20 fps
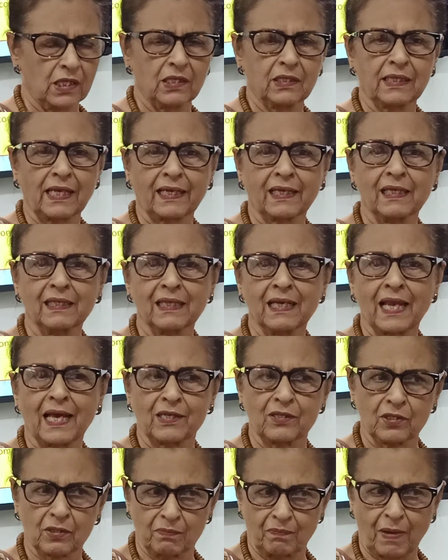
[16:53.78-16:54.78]
second
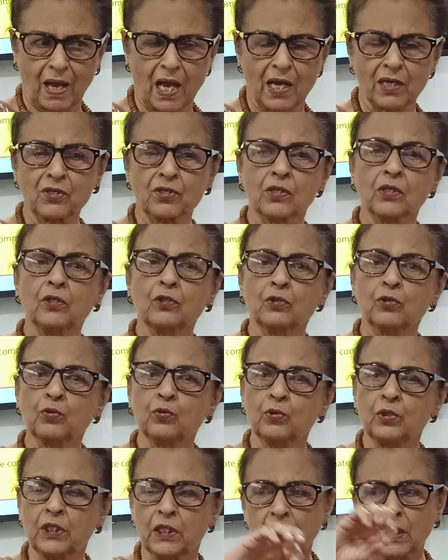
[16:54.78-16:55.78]
class marks
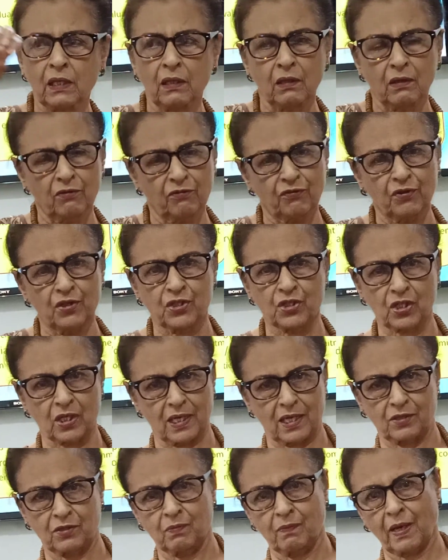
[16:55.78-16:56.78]
to the first
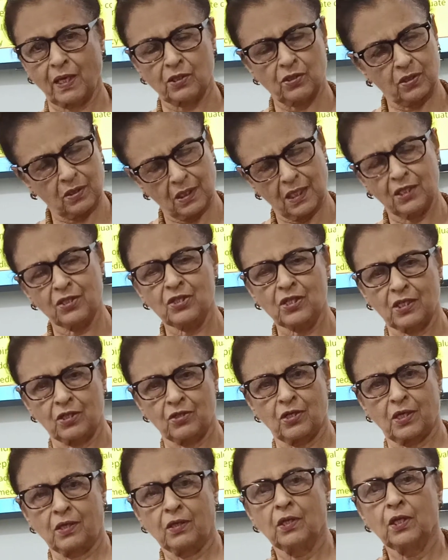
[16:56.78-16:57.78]
class marks, etc.